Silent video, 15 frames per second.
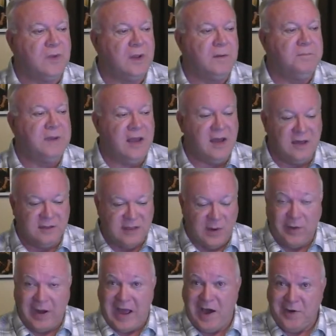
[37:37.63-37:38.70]
because they
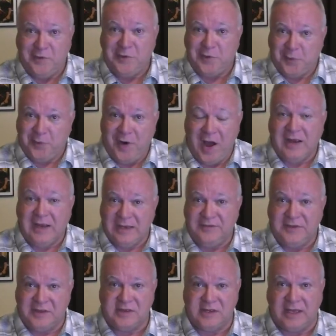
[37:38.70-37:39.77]
were out on a rock in the
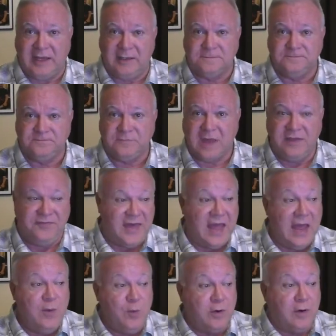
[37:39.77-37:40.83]
sea. And they
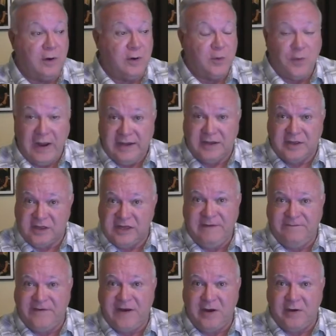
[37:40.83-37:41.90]
were a great
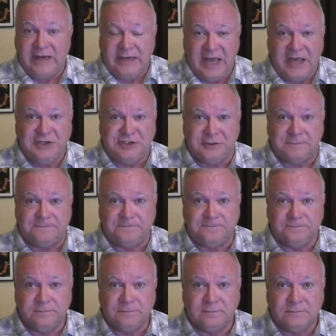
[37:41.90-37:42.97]
seafaring nation,
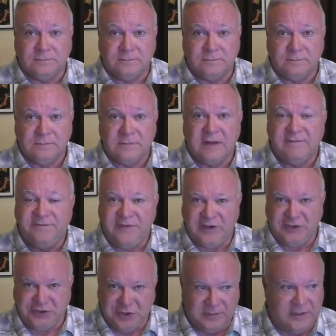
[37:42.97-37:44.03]

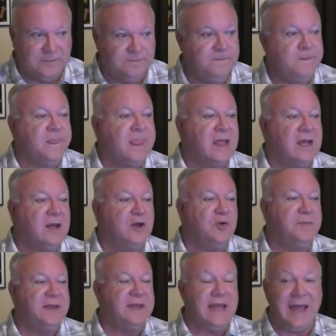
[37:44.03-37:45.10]
fishermen who
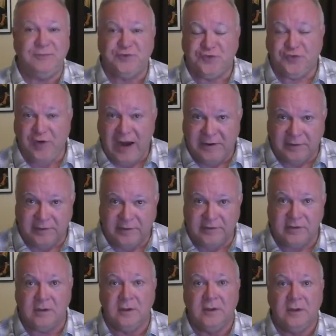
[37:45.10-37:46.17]
became
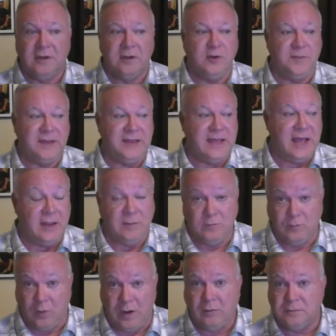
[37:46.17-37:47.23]
traders, who became,
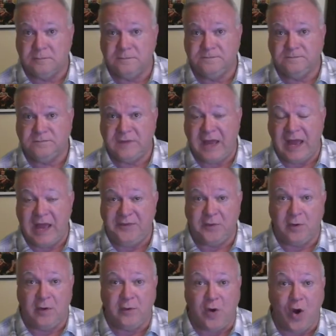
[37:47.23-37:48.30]
well, they had
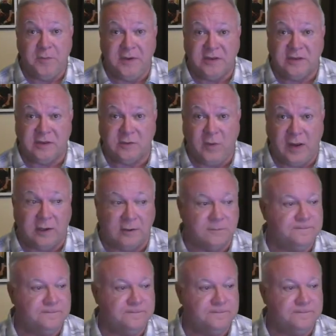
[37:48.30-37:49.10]
their own armies as well.